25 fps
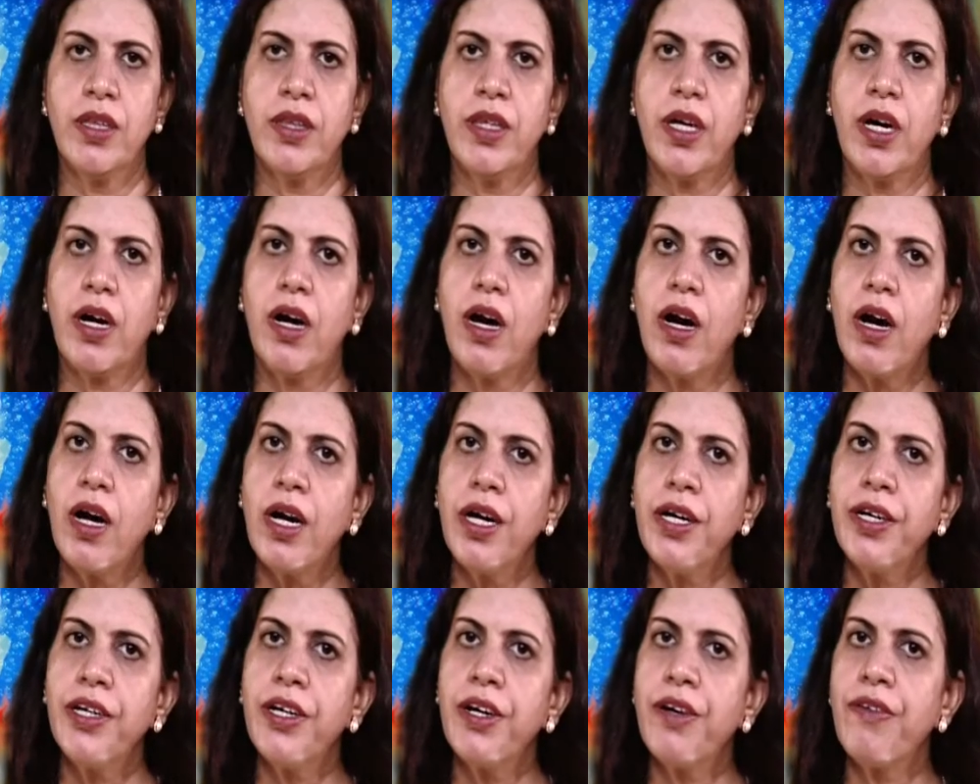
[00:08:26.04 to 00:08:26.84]
The
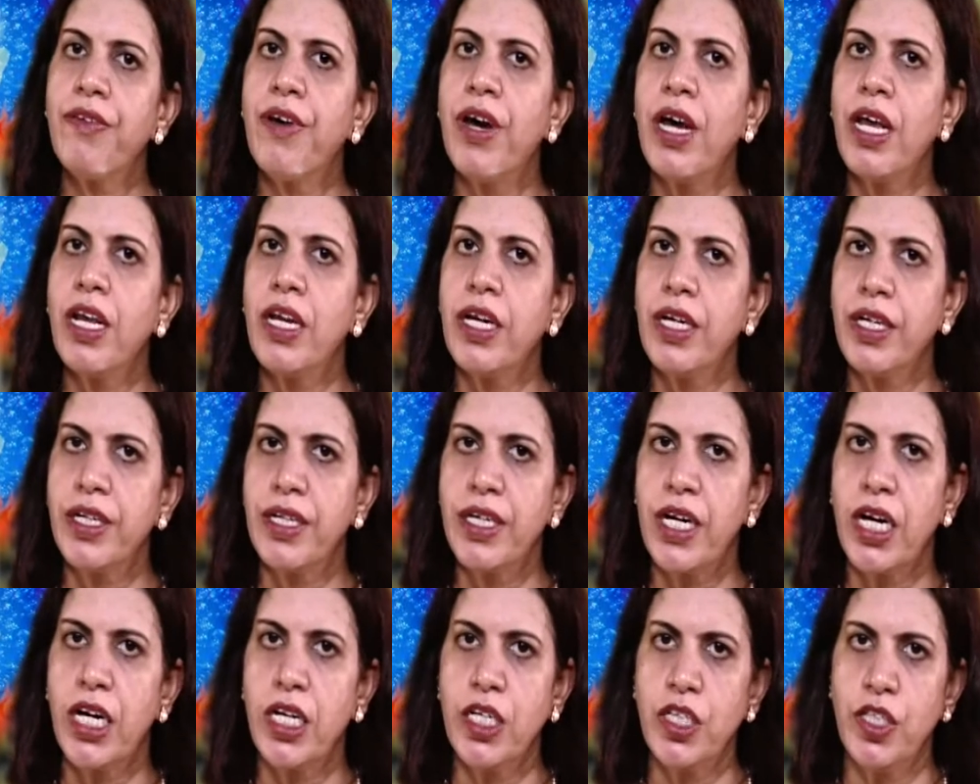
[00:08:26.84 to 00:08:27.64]
ultraviolet
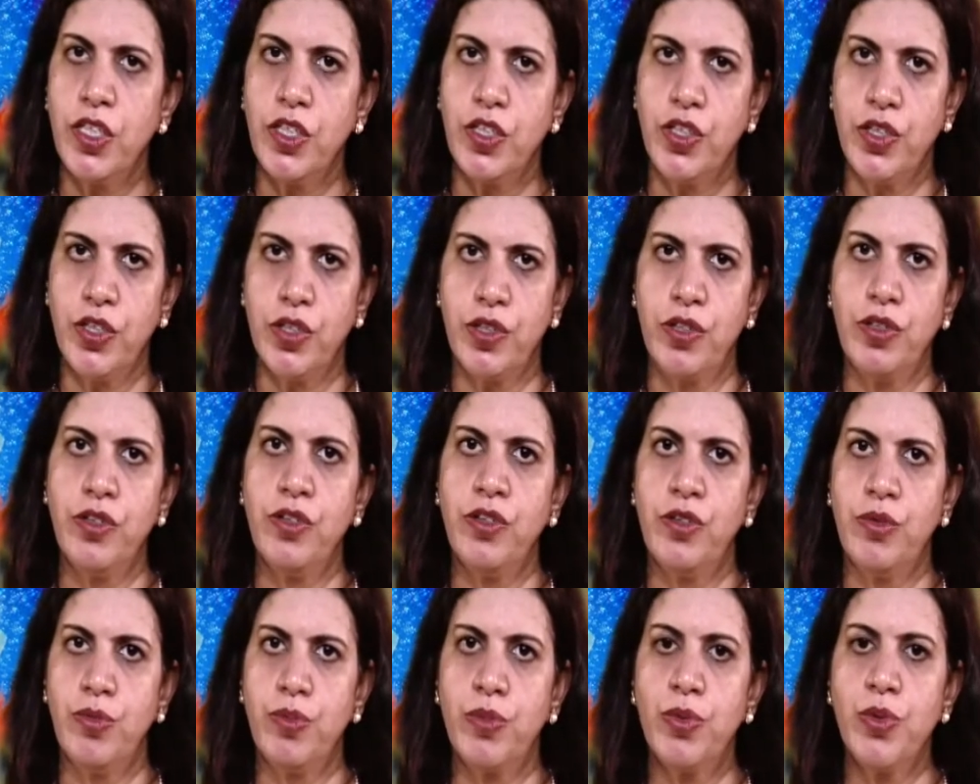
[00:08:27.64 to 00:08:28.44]

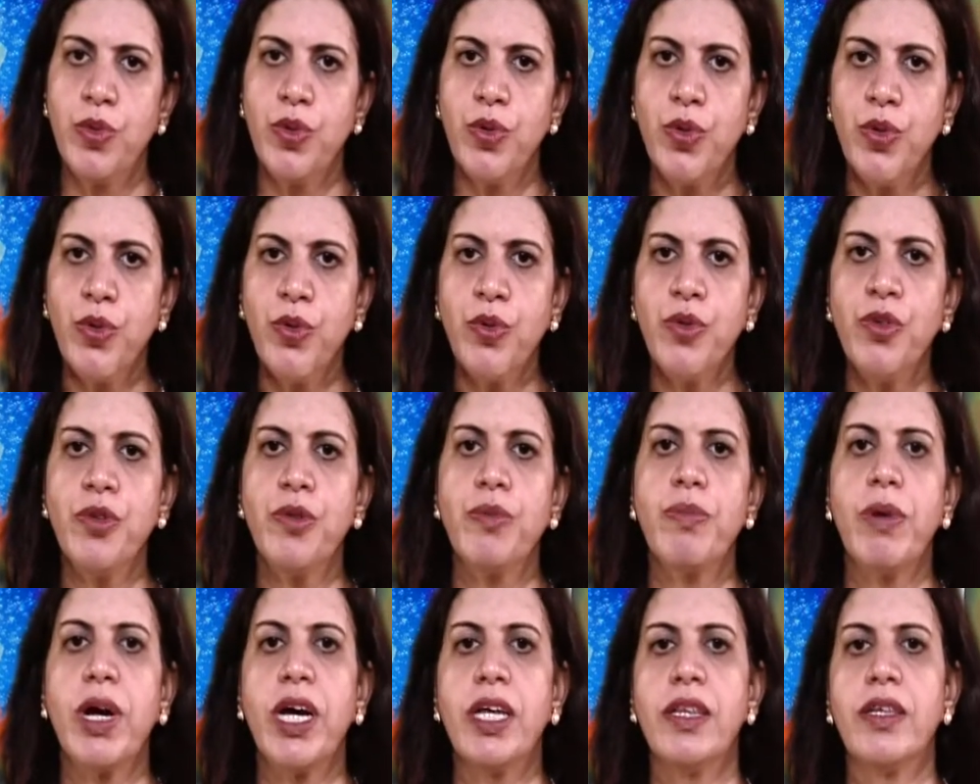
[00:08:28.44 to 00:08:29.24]
radiations
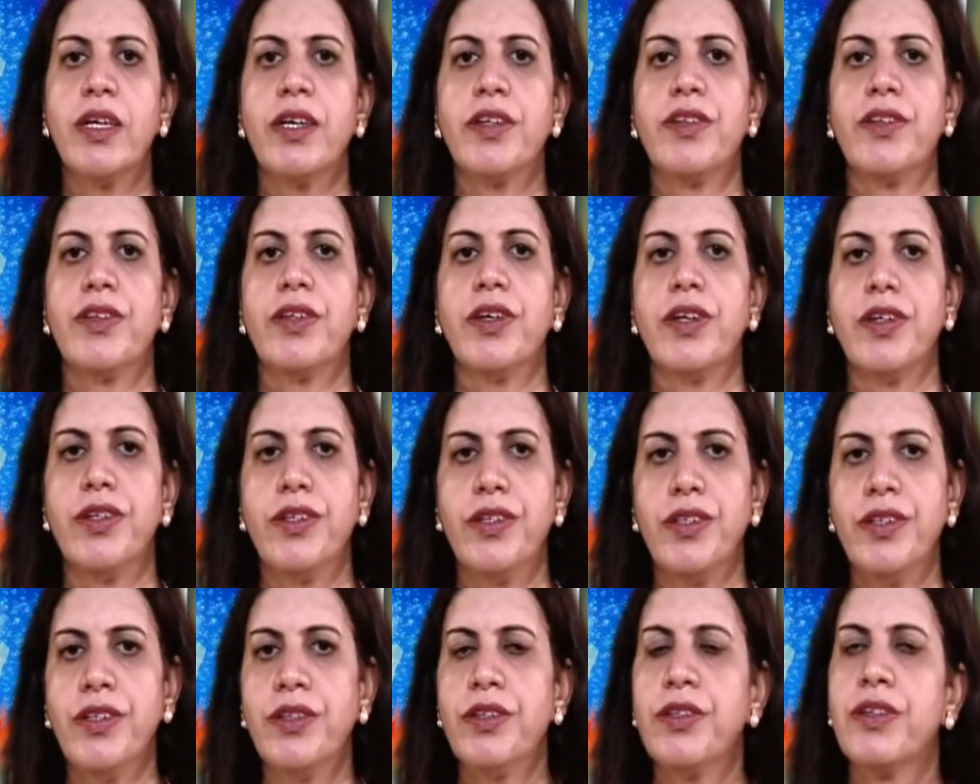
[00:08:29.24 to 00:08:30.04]
produced by the
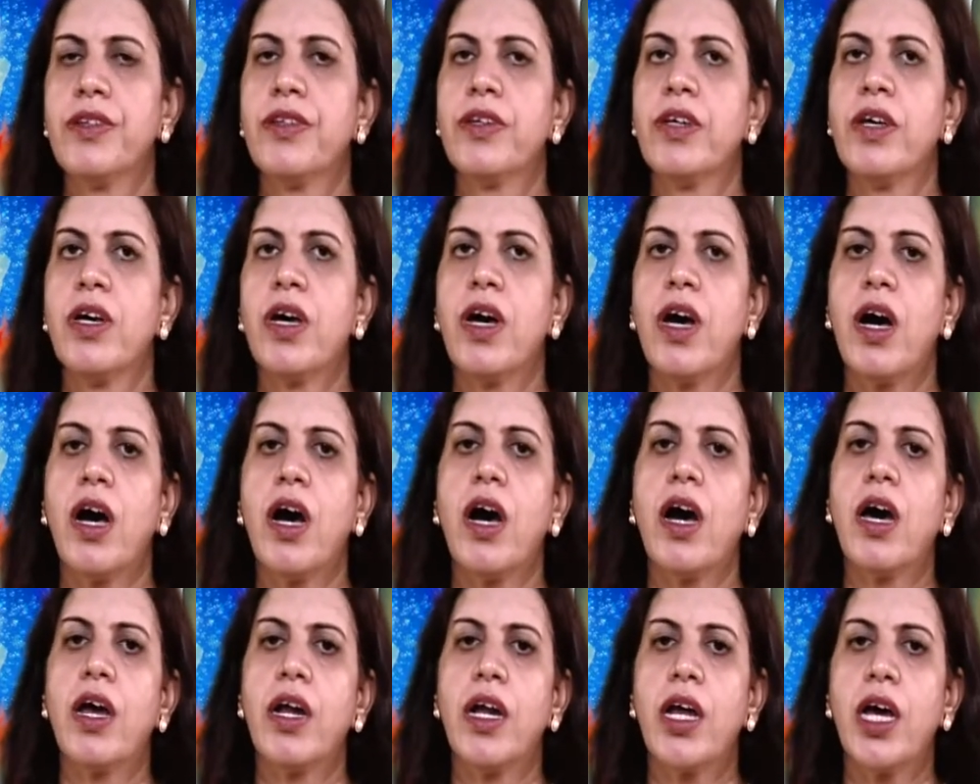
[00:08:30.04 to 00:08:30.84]
suns
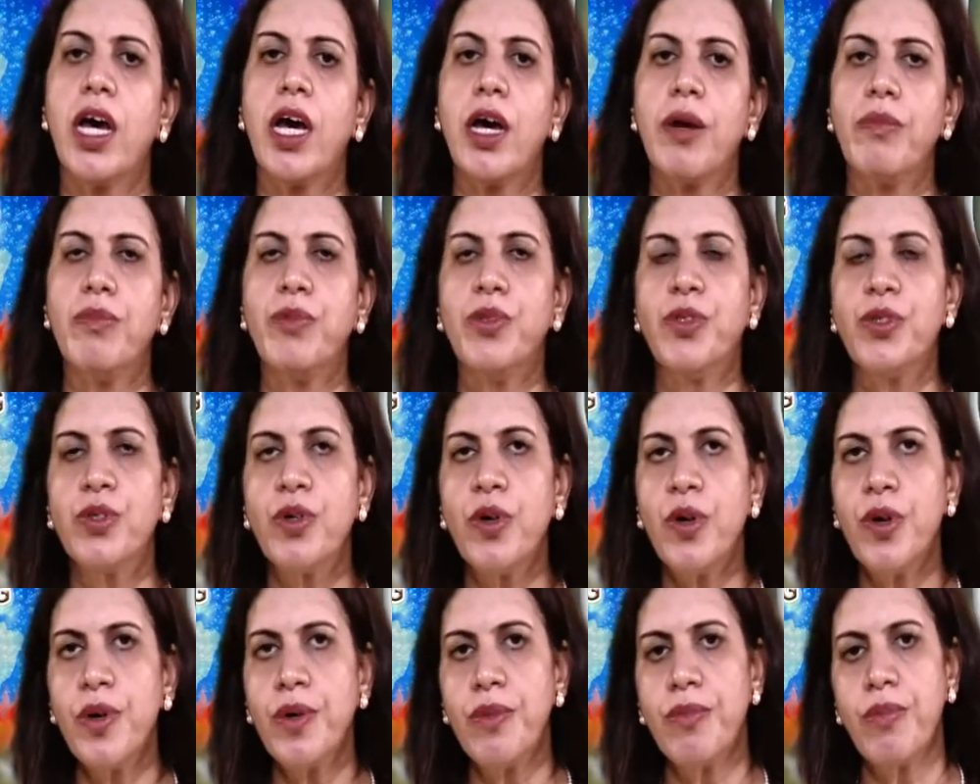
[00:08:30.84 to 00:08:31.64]
are
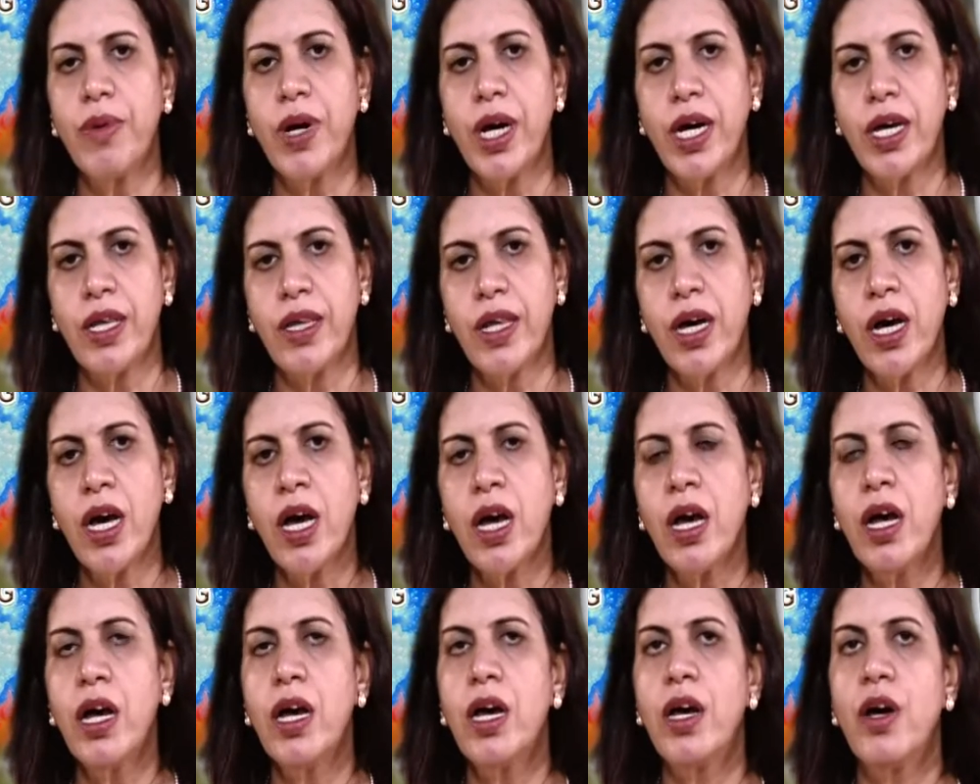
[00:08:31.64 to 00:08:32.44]
absorbed by the
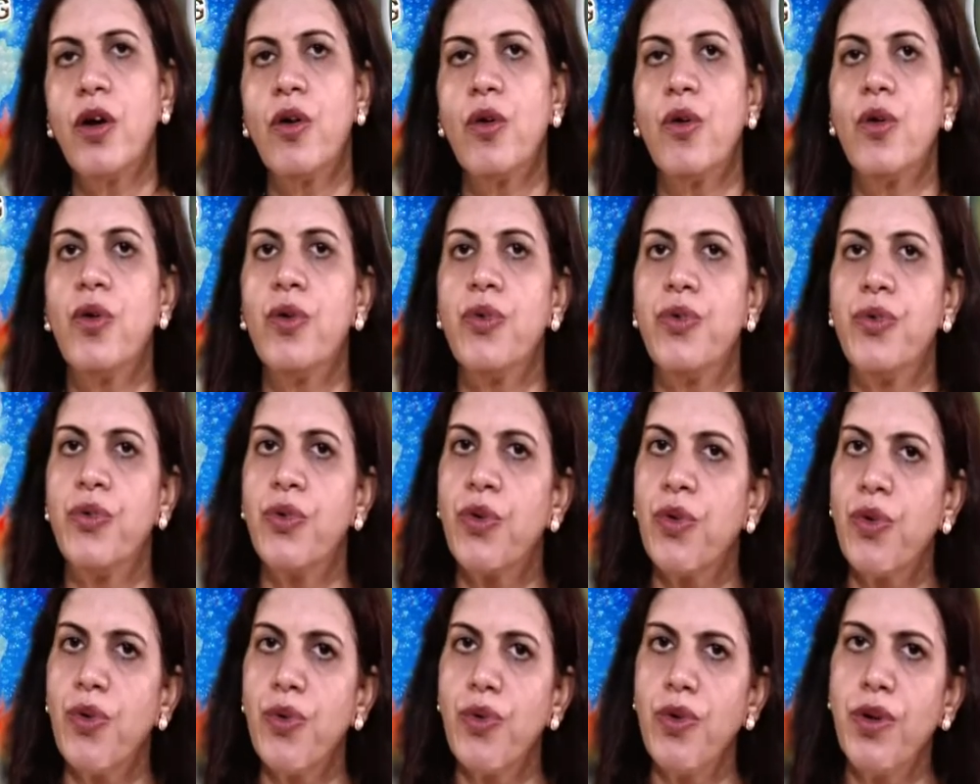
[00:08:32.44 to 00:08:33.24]

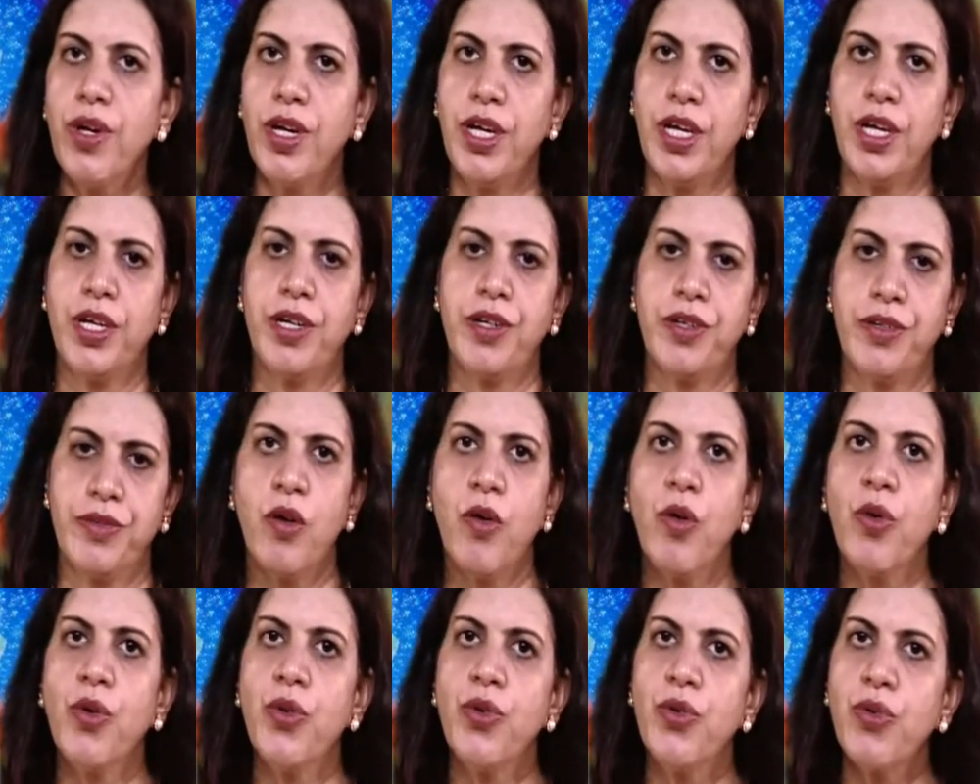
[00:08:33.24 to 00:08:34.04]
ozone layer.
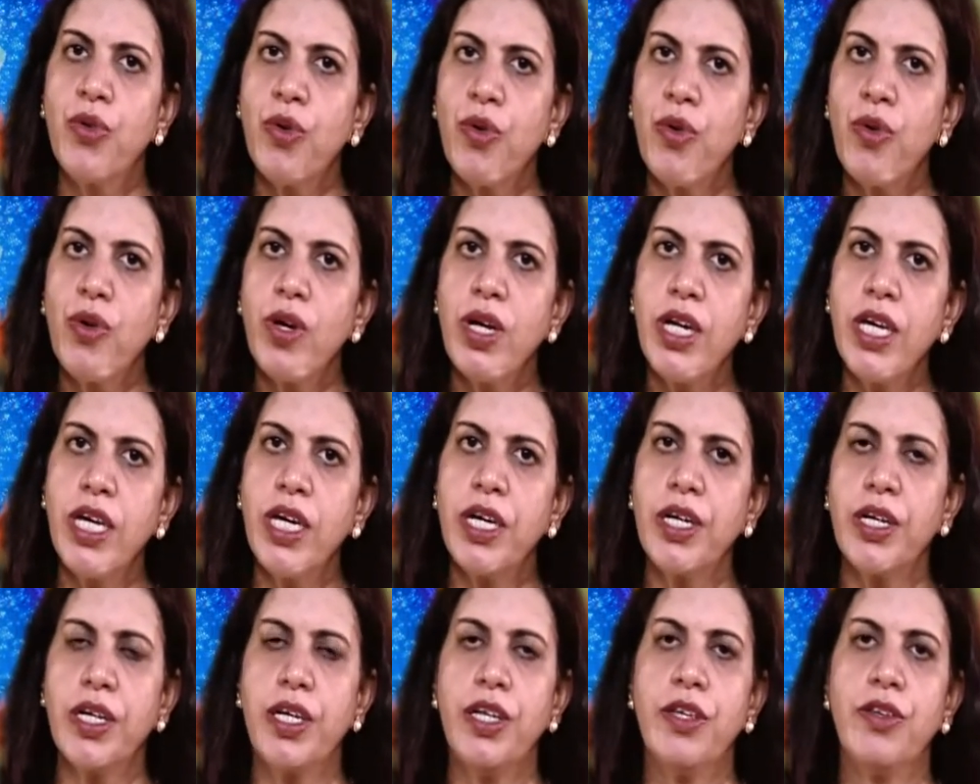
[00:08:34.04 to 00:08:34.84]
Ozone
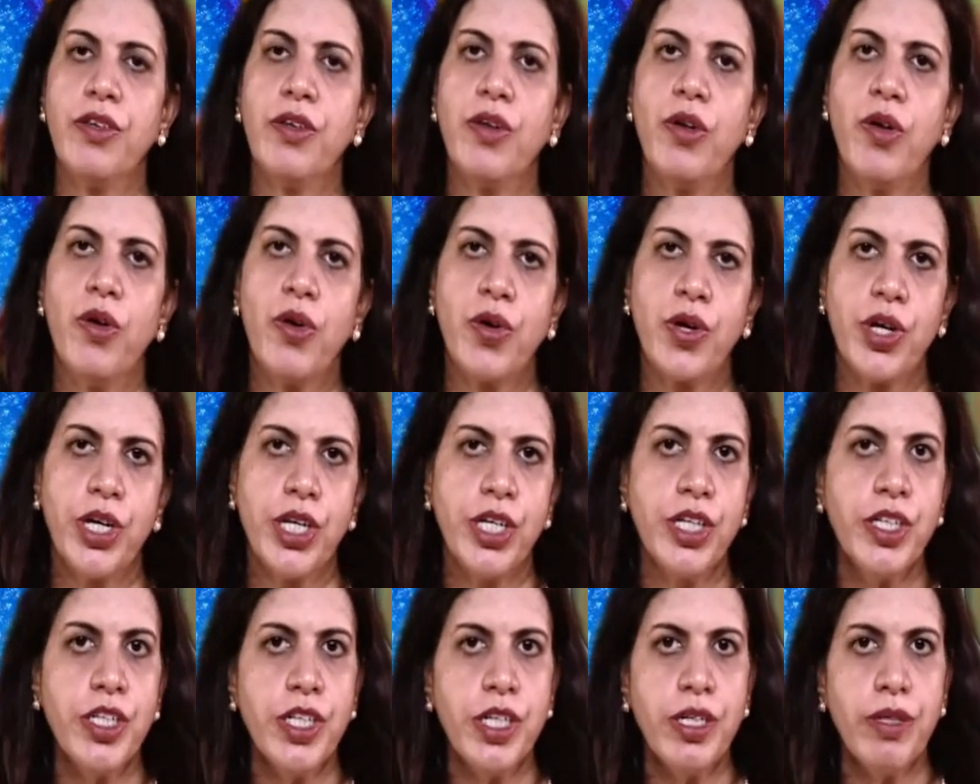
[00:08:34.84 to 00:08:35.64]
layer is
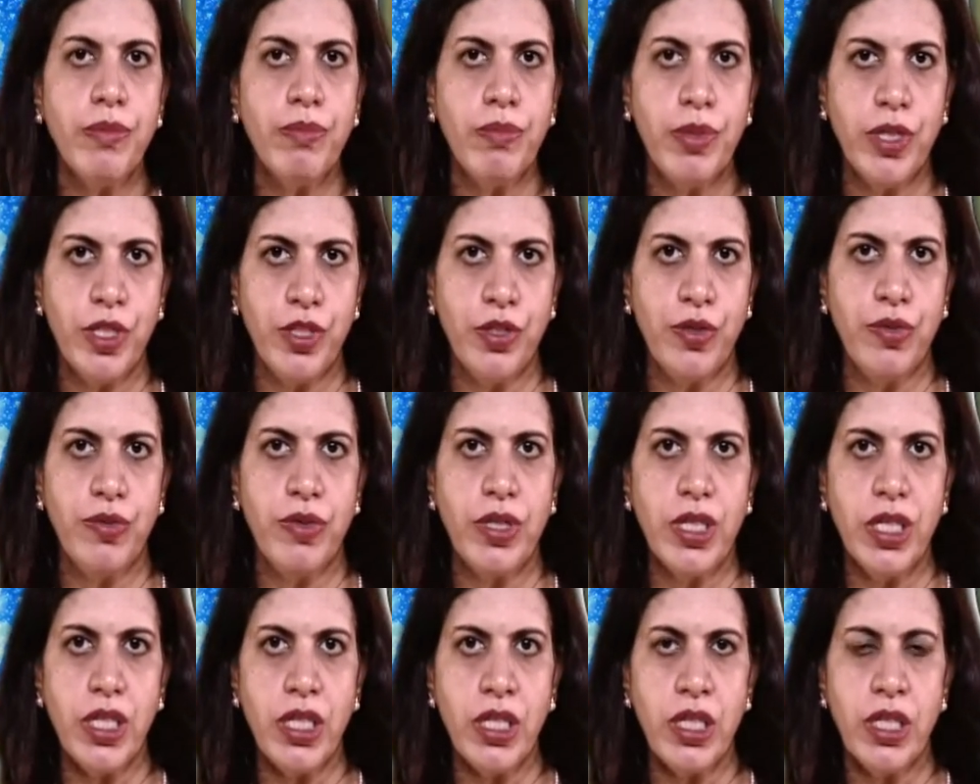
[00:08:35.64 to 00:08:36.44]
located
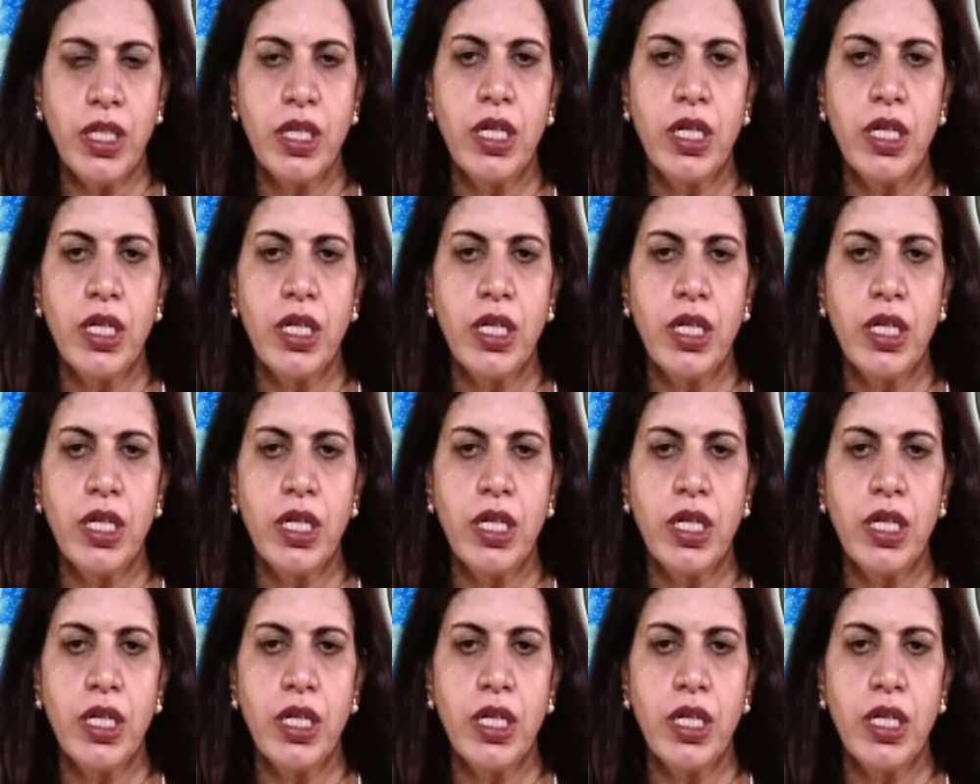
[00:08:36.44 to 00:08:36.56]
between